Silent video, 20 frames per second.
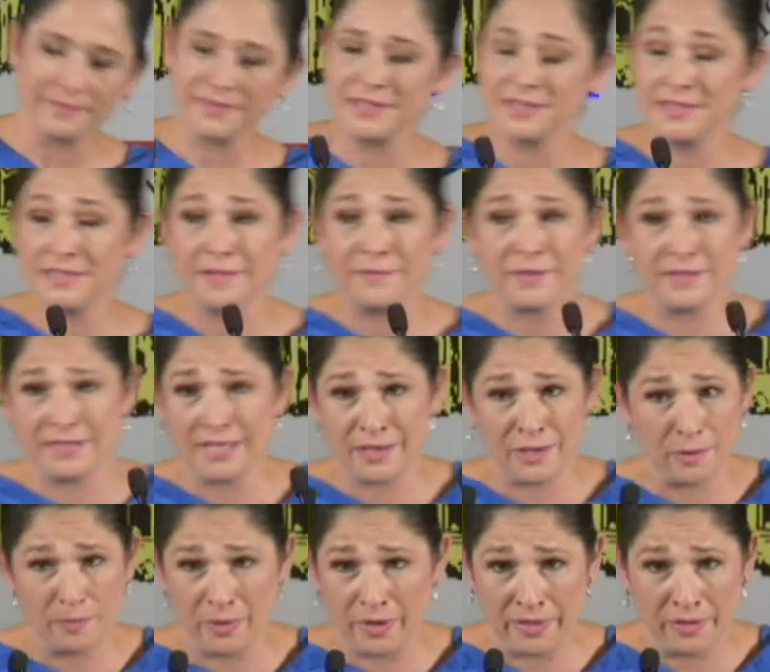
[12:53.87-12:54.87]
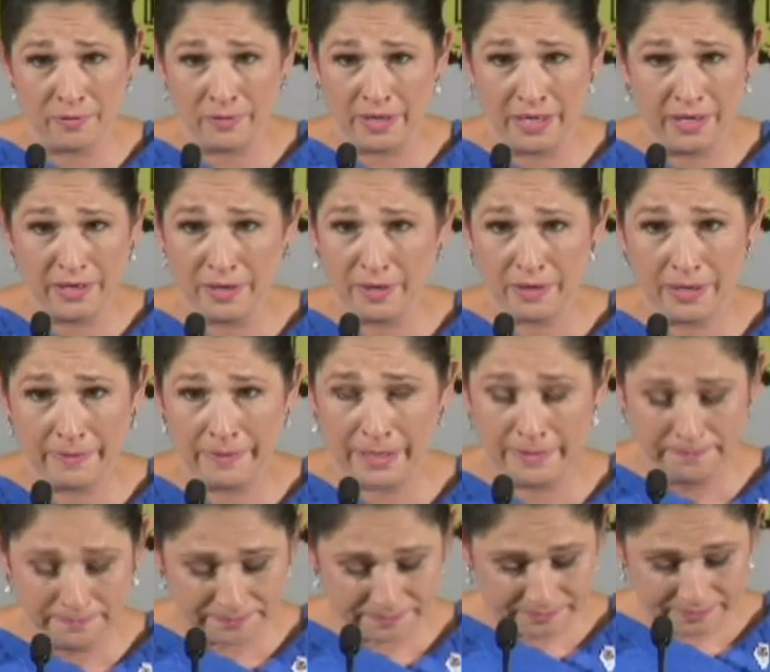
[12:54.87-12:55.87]
this stuff will take your breath away, you know what I
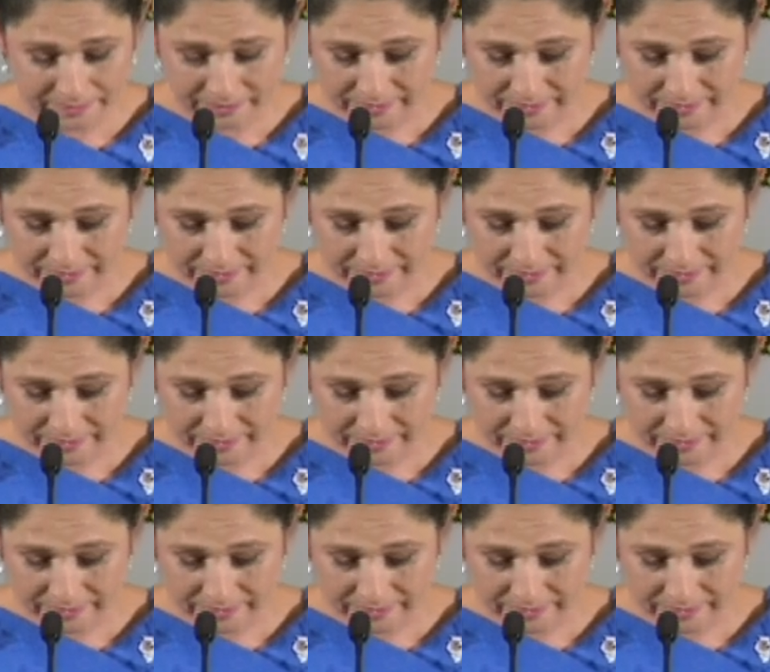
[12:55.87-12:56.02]
mean?